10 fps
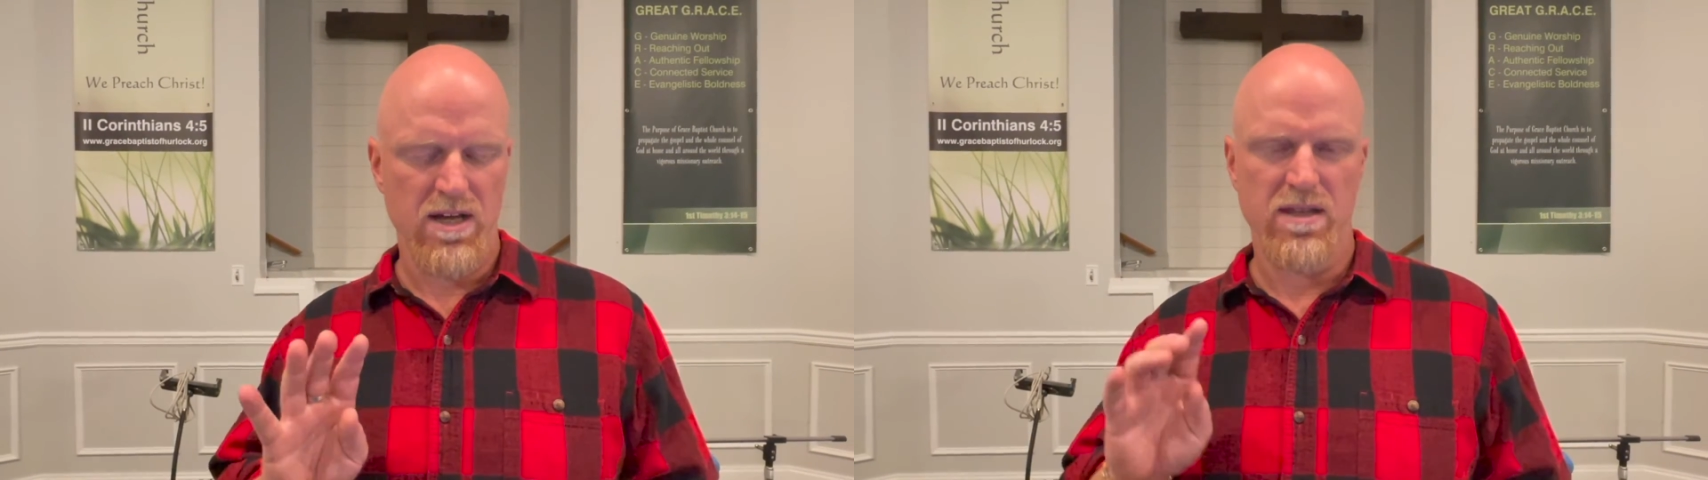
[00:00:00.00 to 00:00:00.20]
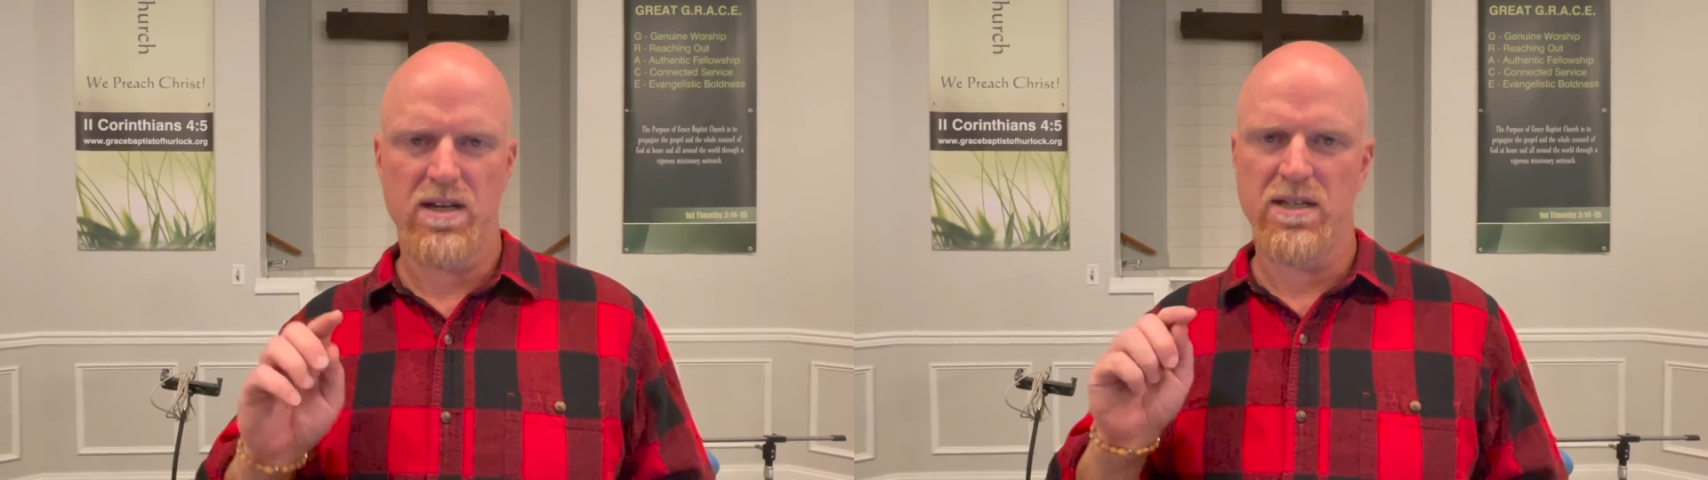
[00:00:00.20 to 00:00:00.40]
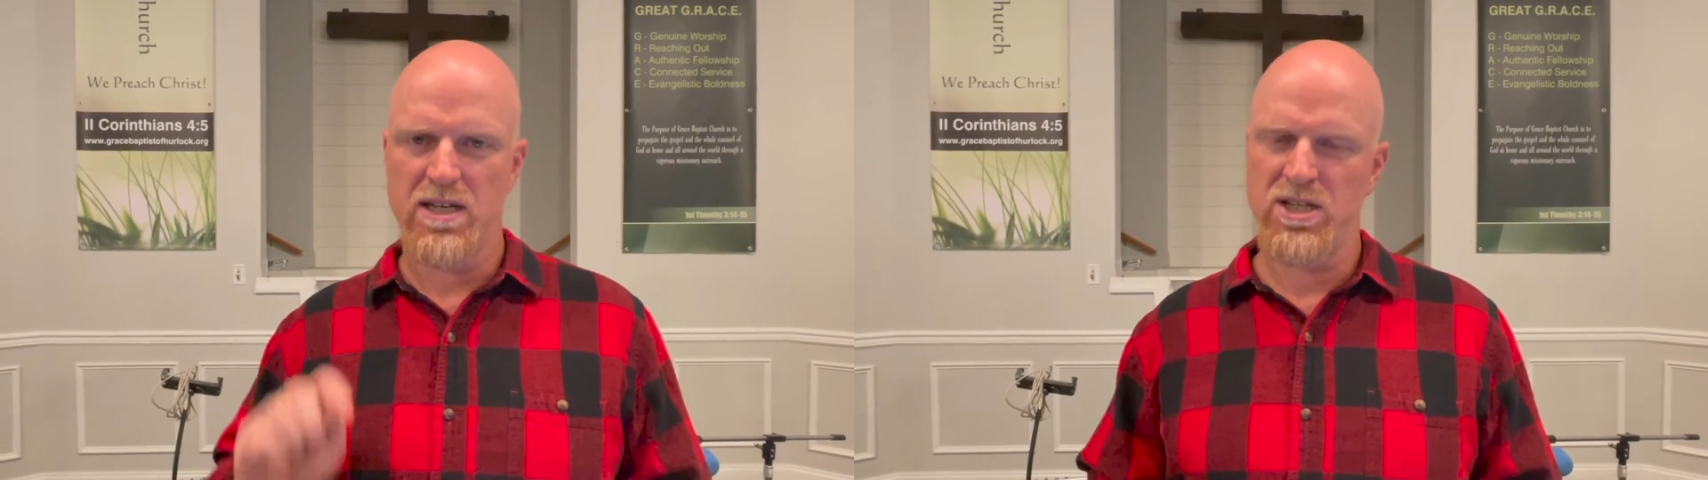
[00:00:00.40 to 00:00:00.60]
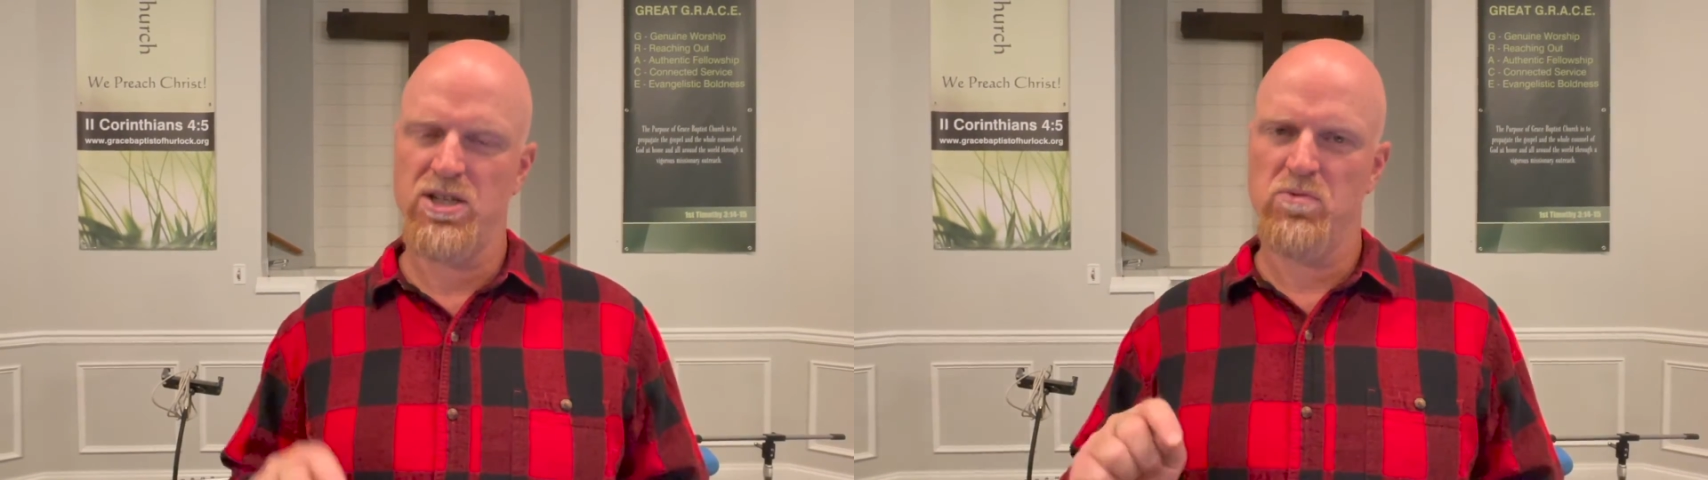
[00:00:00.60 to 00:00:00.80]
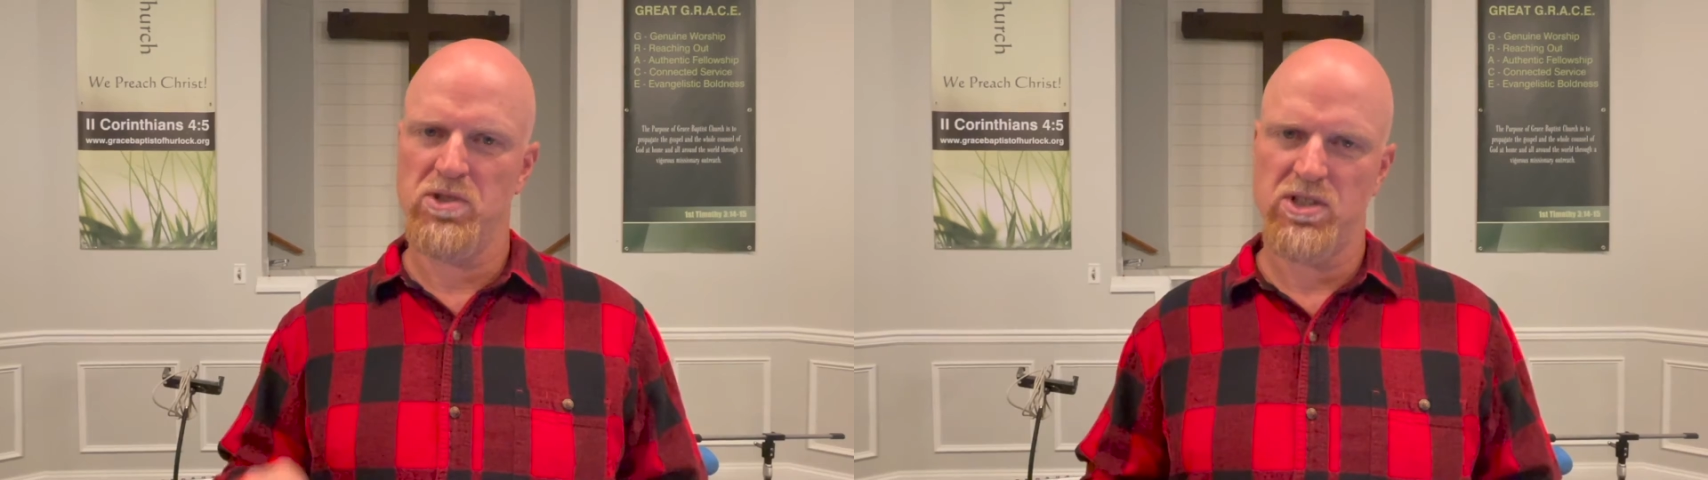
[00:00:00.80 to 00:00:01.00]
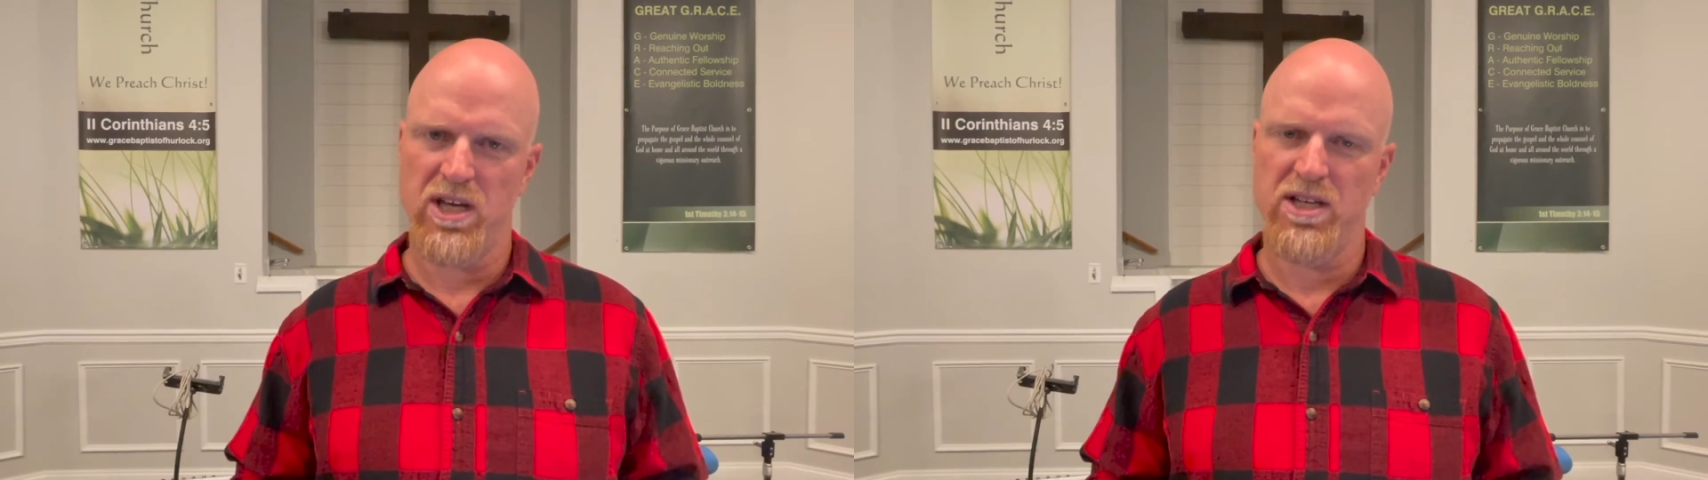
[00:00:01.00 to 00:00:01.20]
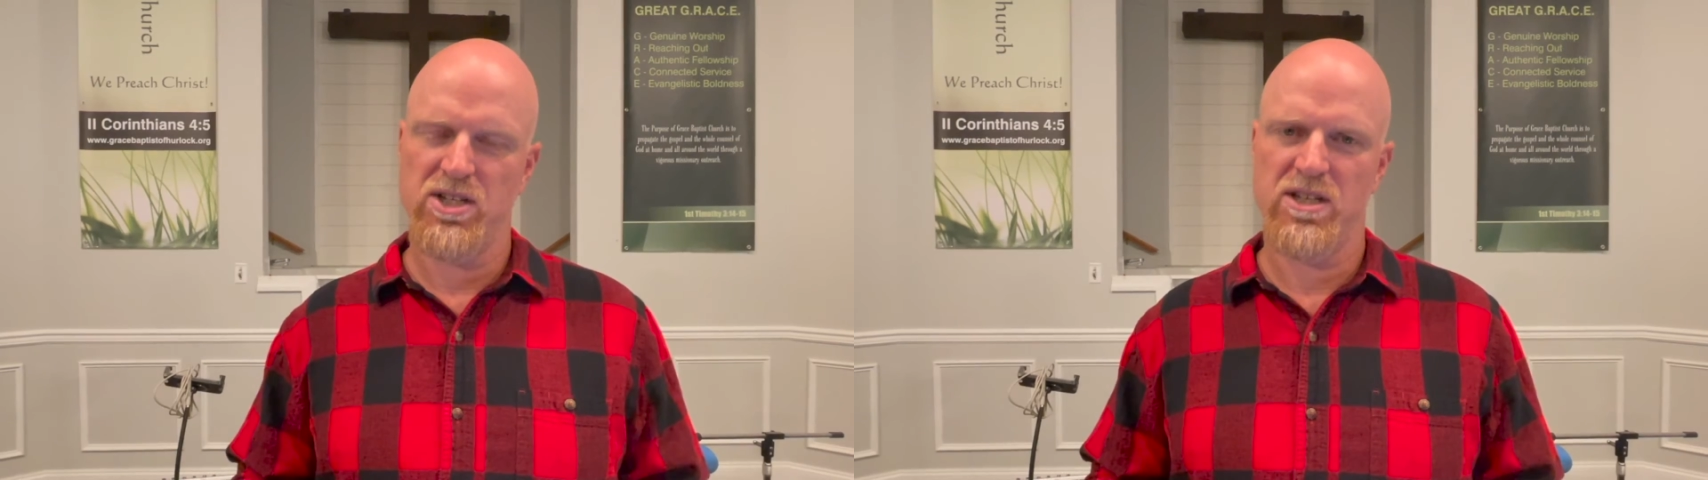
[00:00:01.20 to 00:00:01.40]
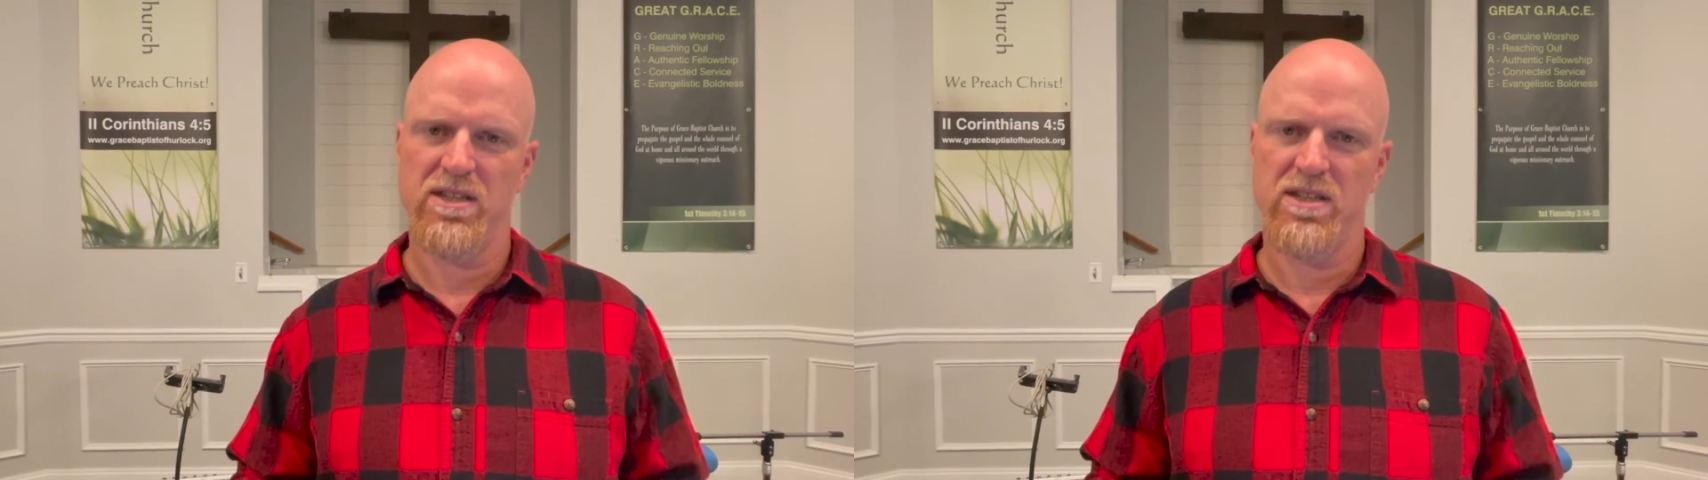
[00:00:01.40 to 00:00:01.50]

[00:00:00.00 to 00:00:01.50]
the condition was such